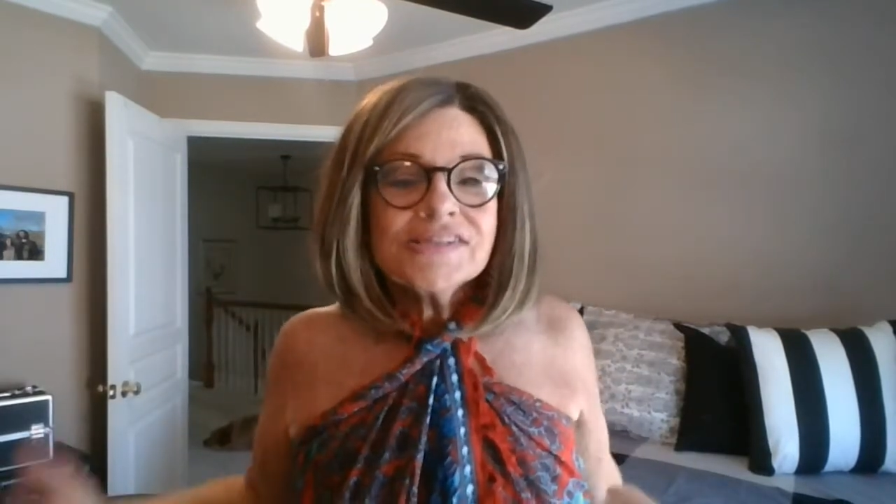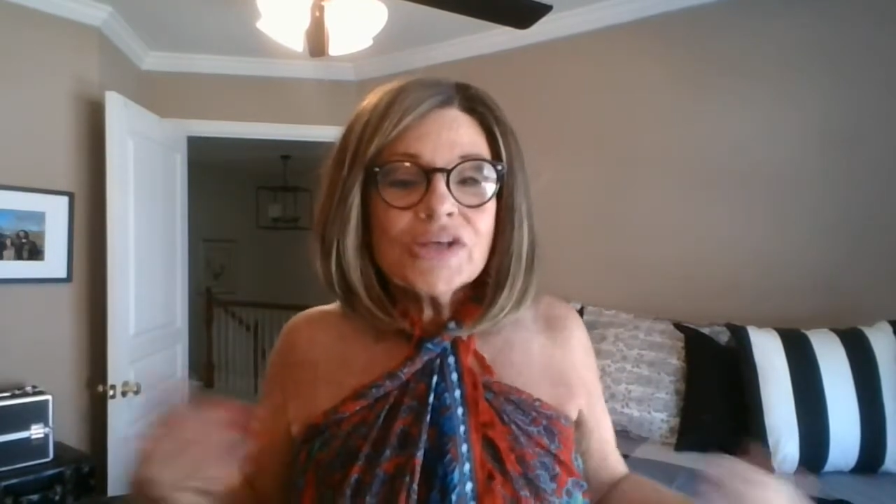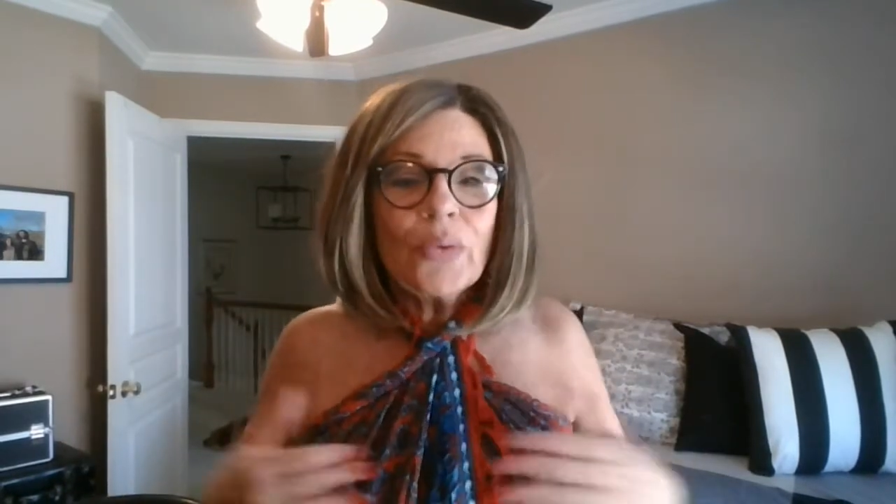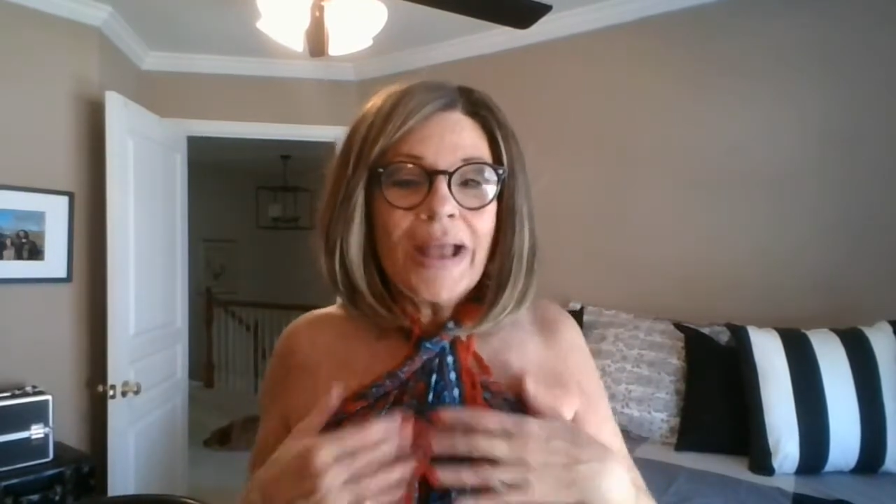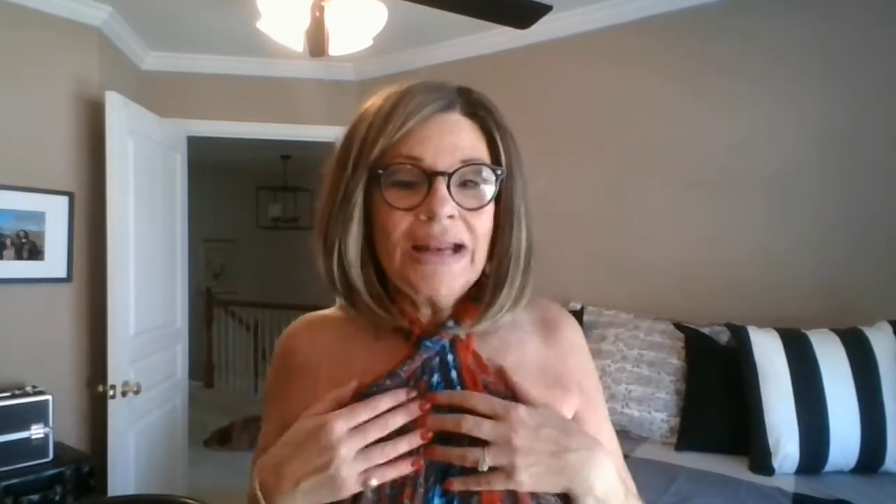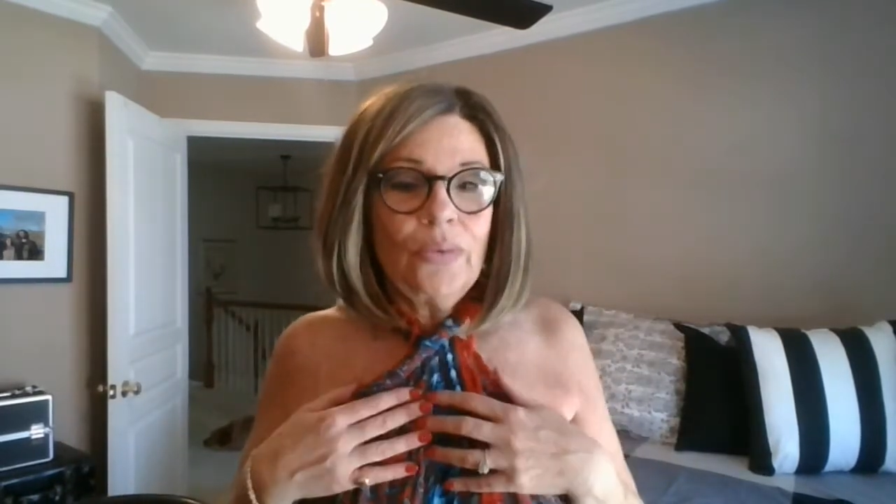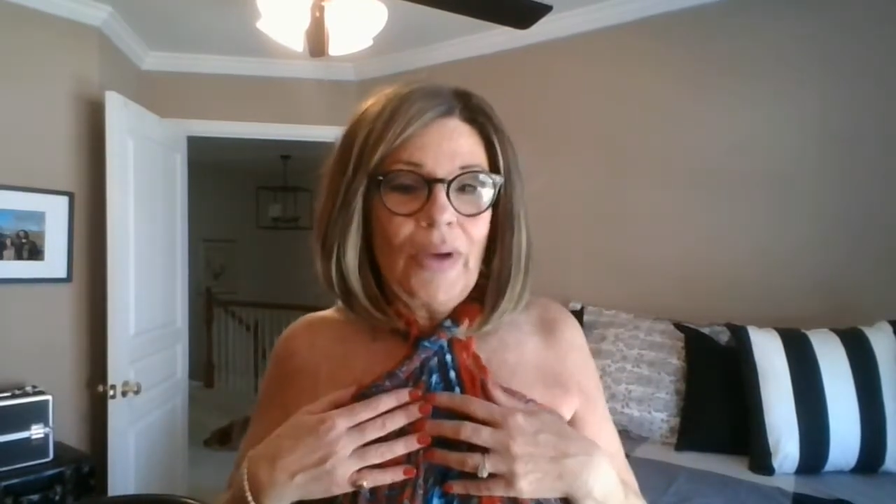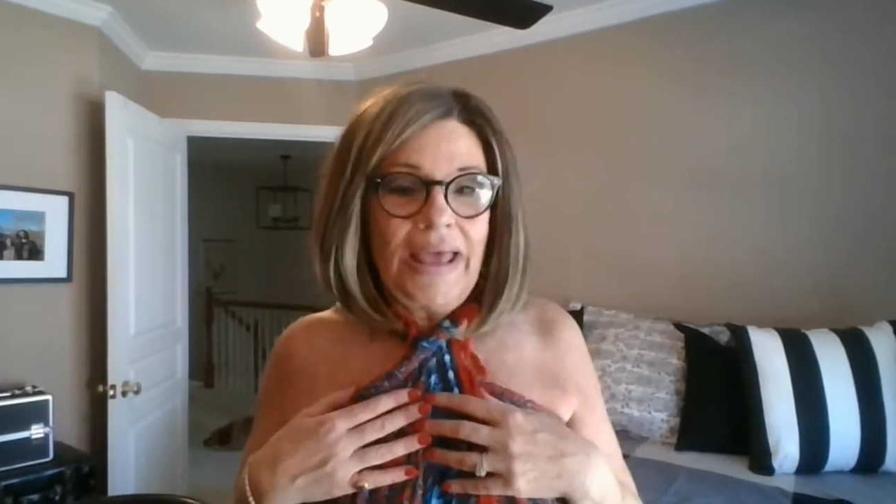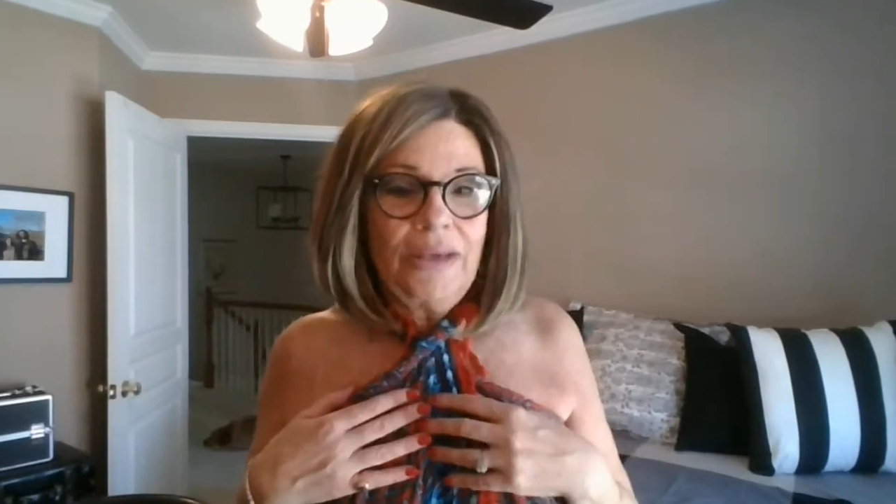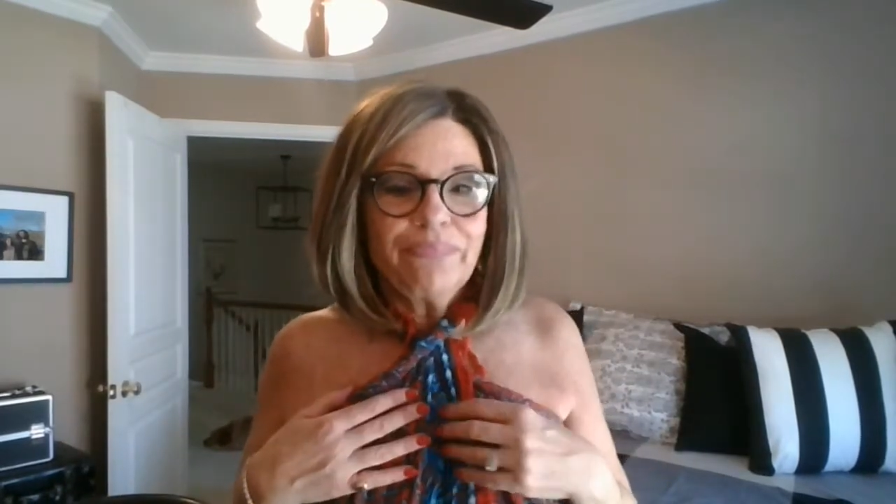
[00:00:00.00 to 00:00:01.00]
So
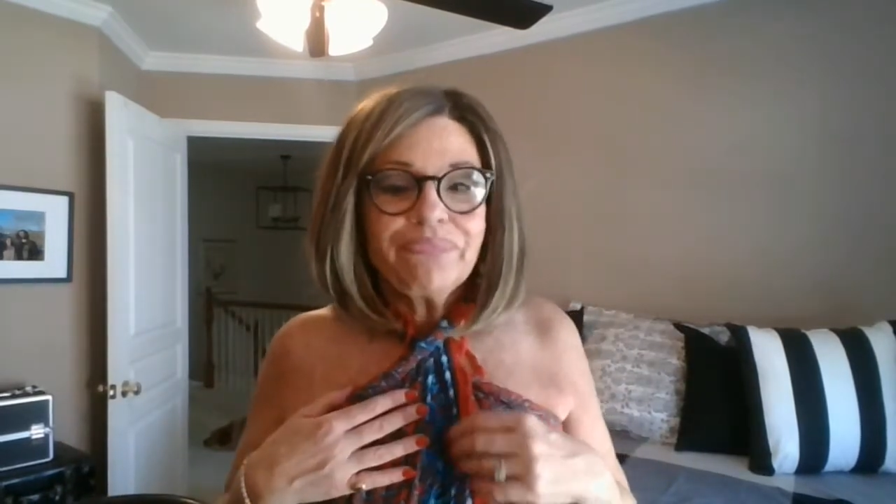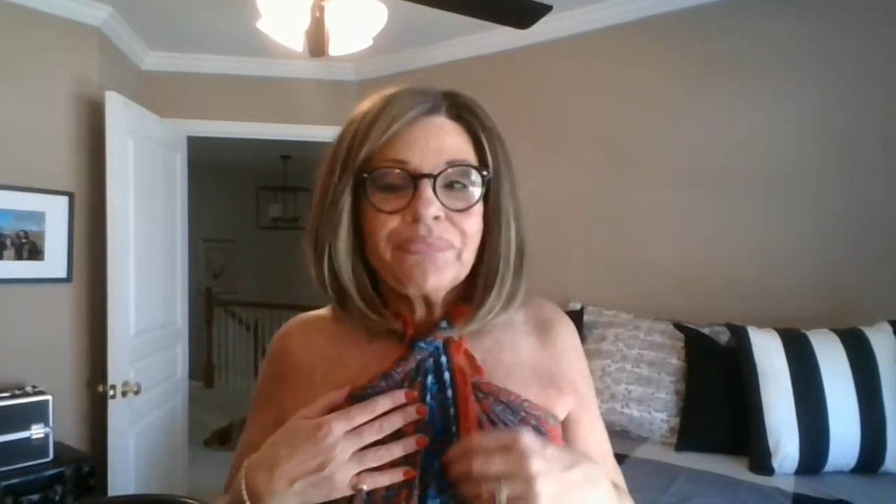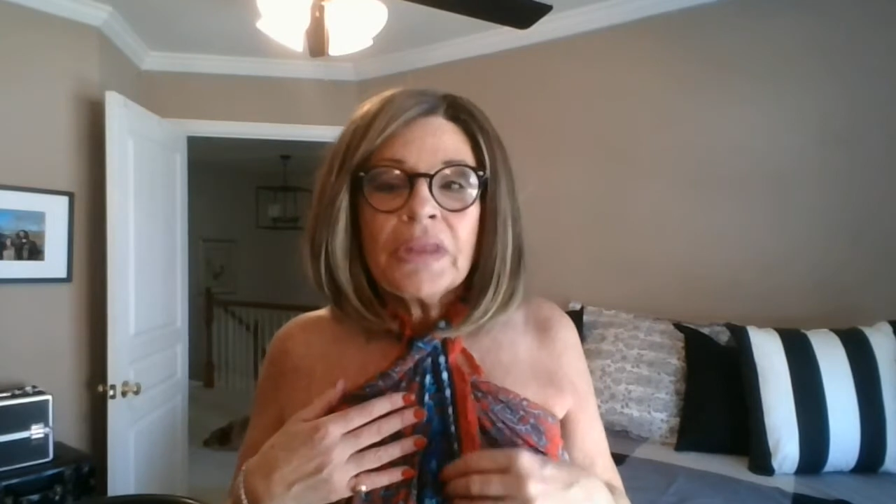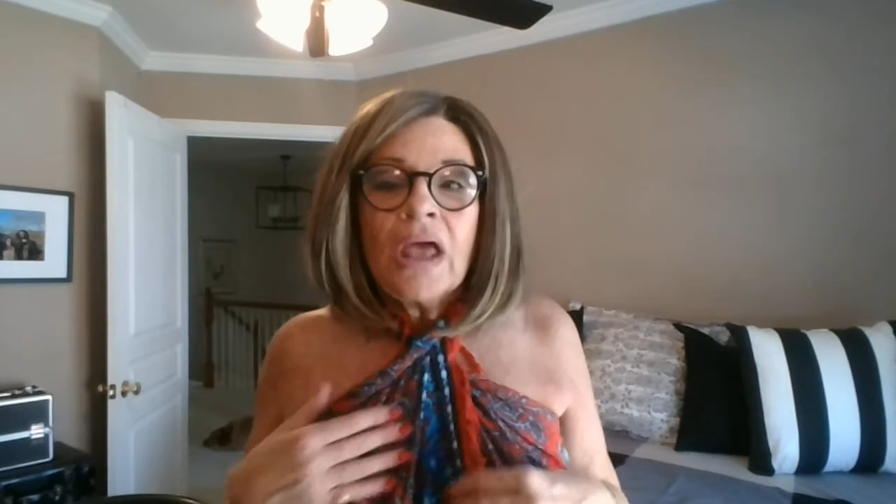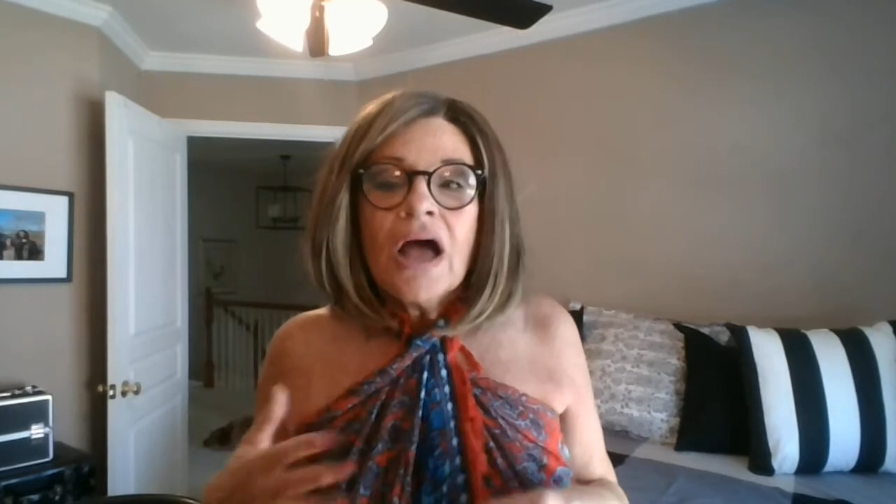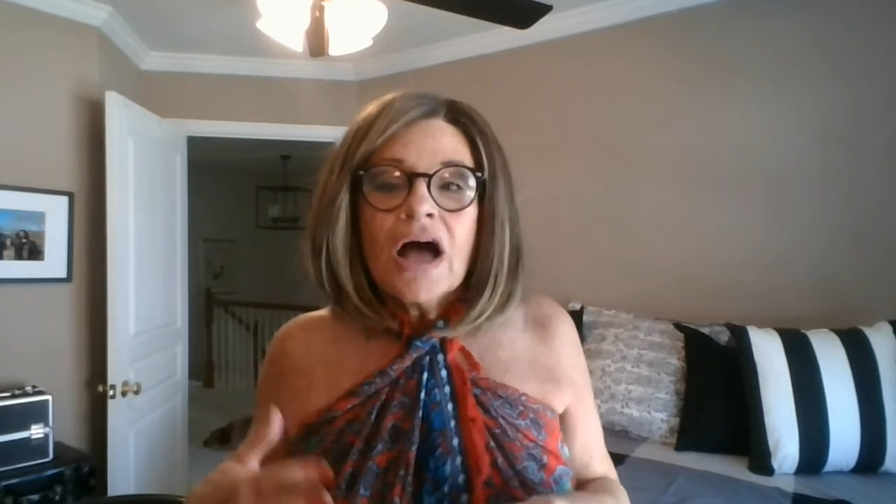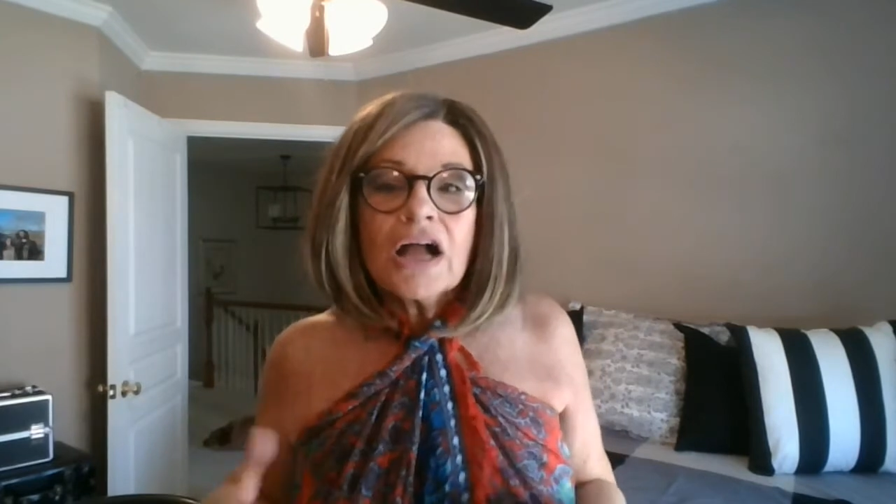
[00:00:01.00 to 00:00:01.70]
anyway, a